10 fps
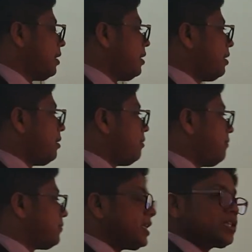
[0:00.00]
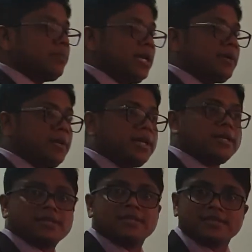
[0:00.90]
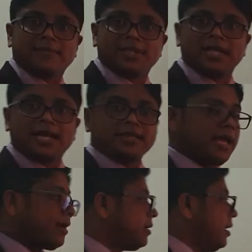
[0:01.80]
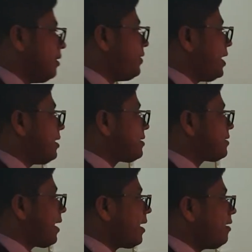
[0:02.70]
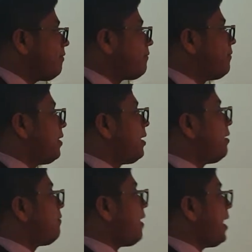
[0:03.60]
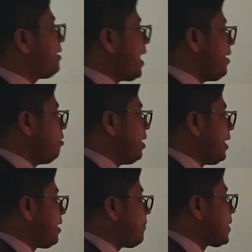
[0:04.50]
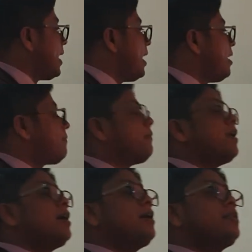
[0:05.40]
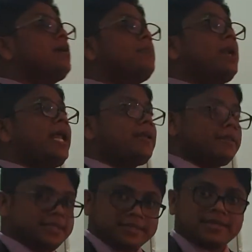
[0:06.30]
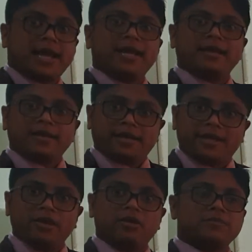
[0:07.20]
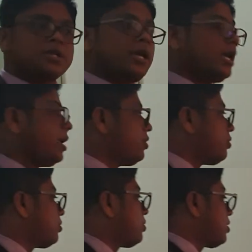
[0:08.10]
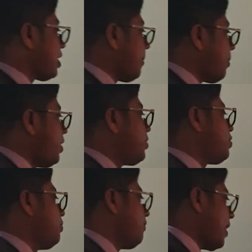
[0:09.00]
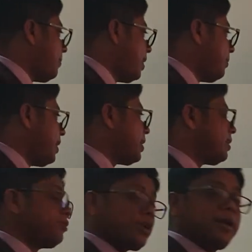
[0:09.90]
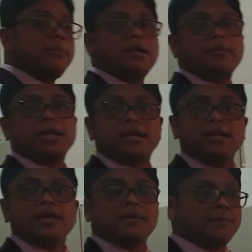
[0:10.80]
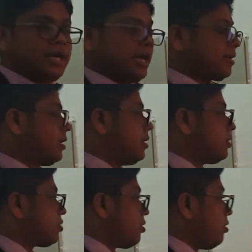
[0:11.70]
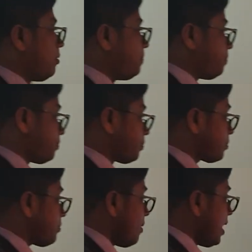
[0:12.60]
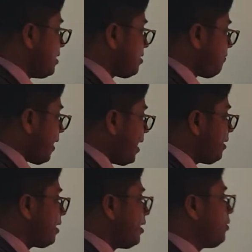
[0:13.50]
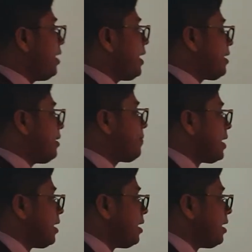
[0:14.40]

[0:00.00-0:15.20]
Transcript: 6 millimeters, something like that. Then the second fine granulator, it further break these tire cubes into 3.25 millimeter, 3 millimeter product. So this fine granulator,